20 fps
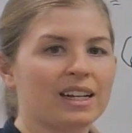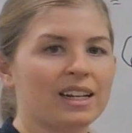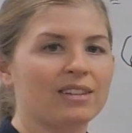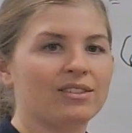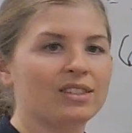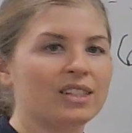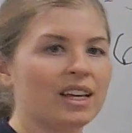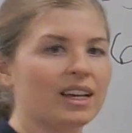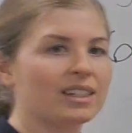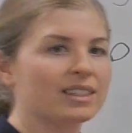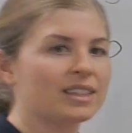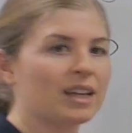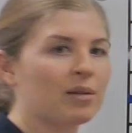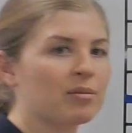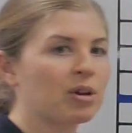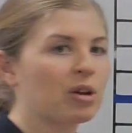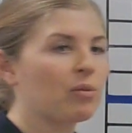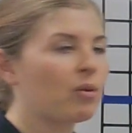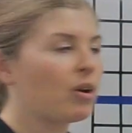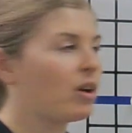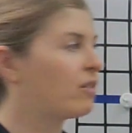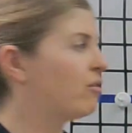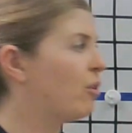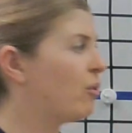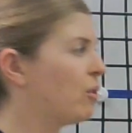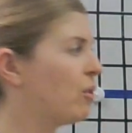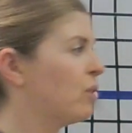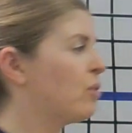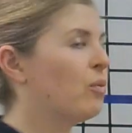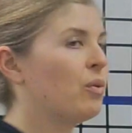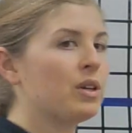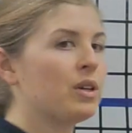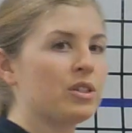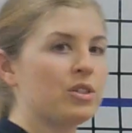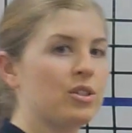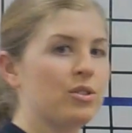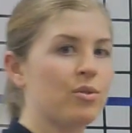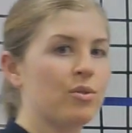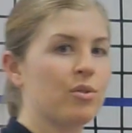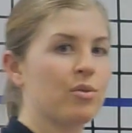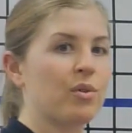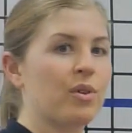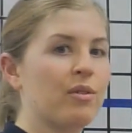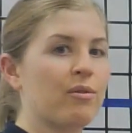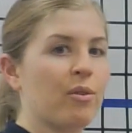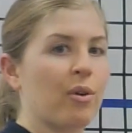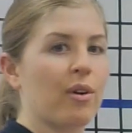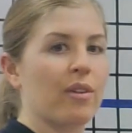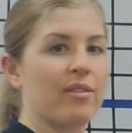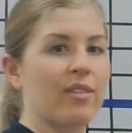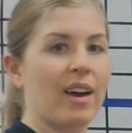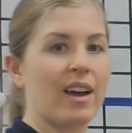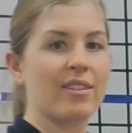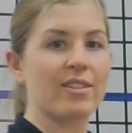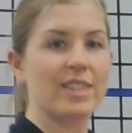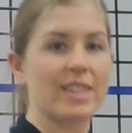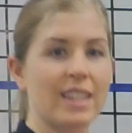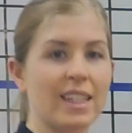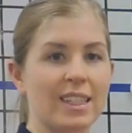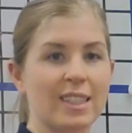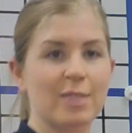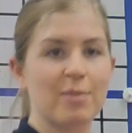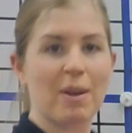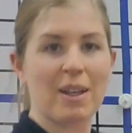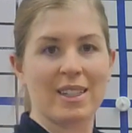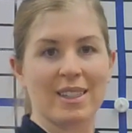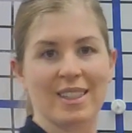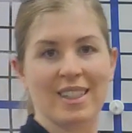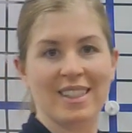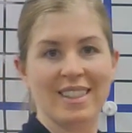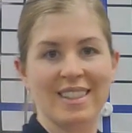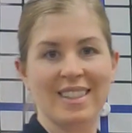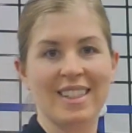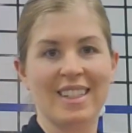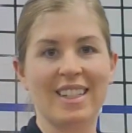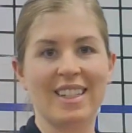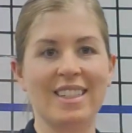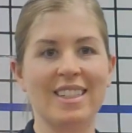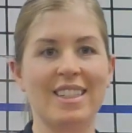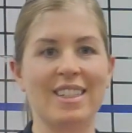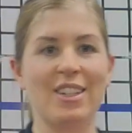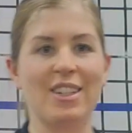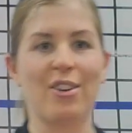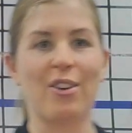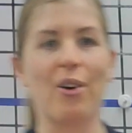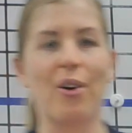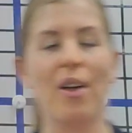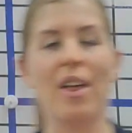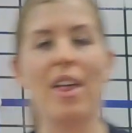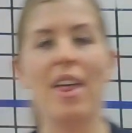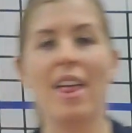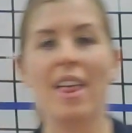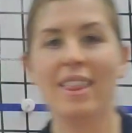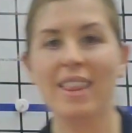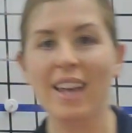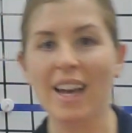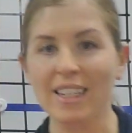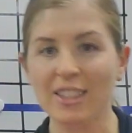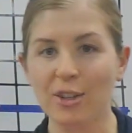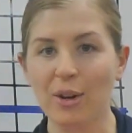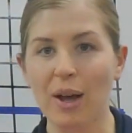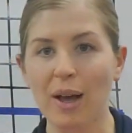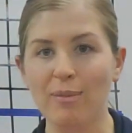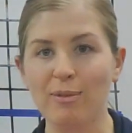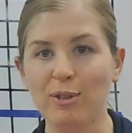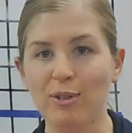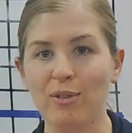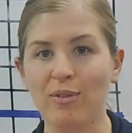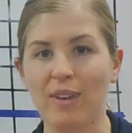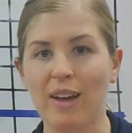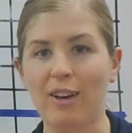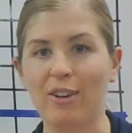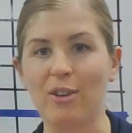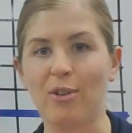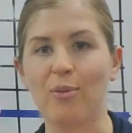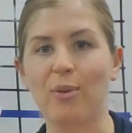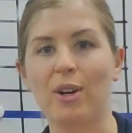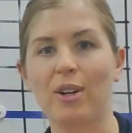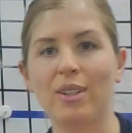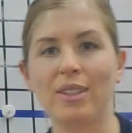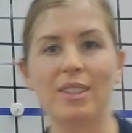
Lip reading: was negative 6, I'm going to walk forward 1, 2, 3, 4, 5, 6 spaces to get to 0. That's how absolute value